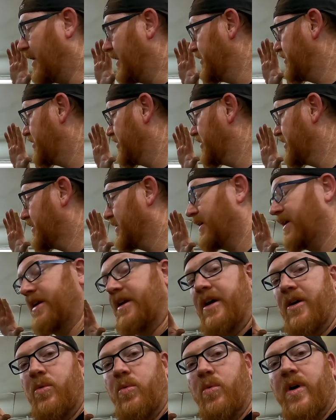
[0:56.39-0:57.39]
I took
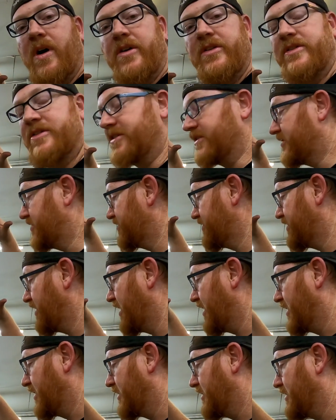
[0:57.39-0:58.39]
and I welded a
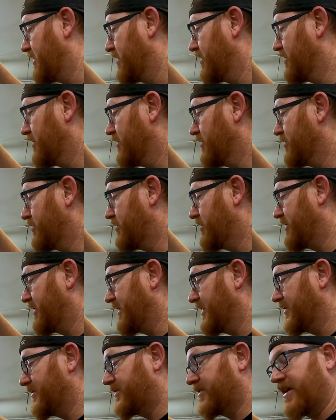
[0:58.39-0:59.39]
stud to
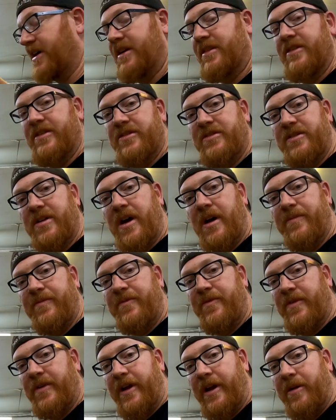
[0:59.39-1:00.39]
the inside of this top
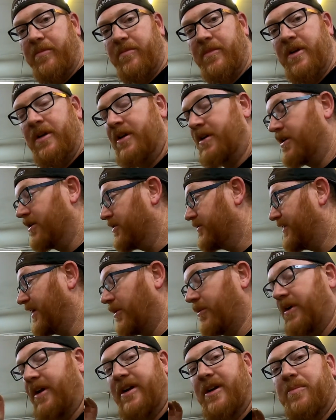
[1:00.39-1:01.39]
frame.
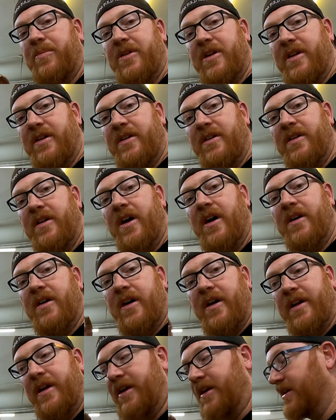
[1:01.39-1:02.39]
That way I could put a nut
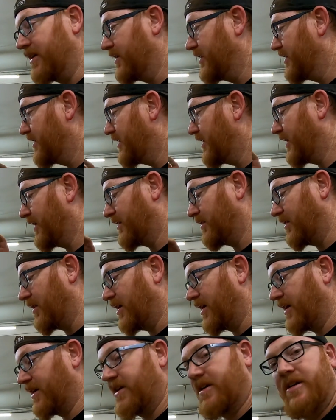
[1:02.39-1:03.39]
on it and
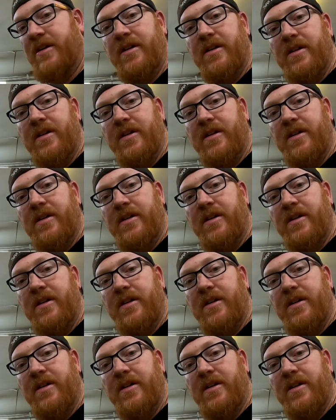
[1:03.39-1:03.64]
lock